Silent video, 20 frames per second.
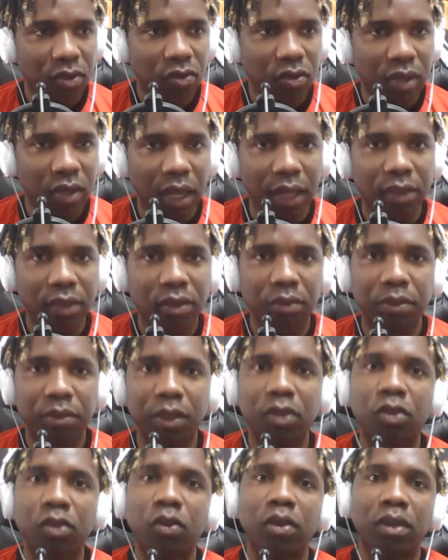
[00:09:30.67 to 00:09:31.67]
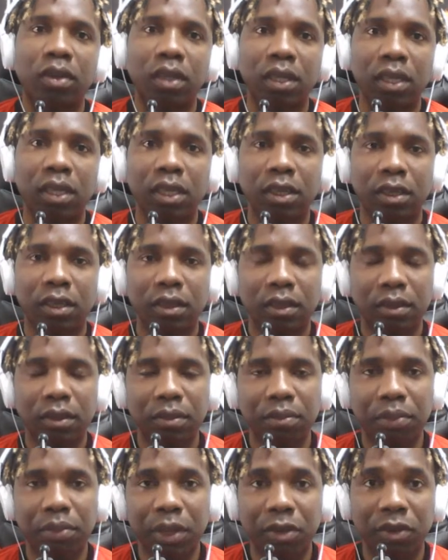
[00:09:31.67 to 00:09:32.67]
not to be totally
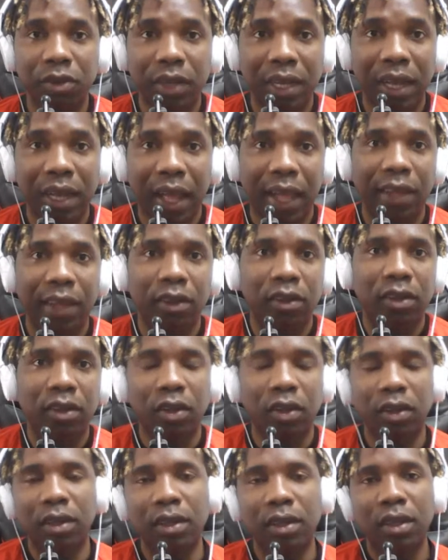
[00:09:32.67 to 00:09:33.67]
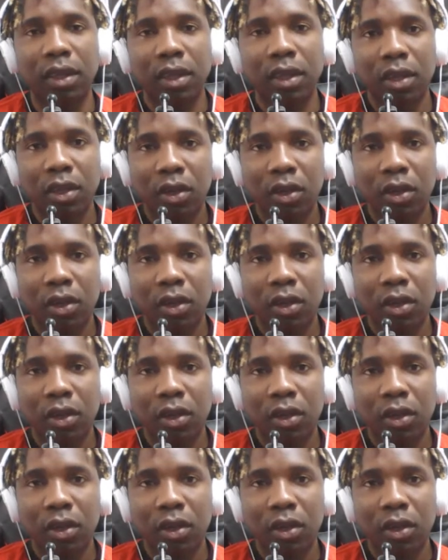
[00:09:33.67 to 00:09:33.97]
be reliant on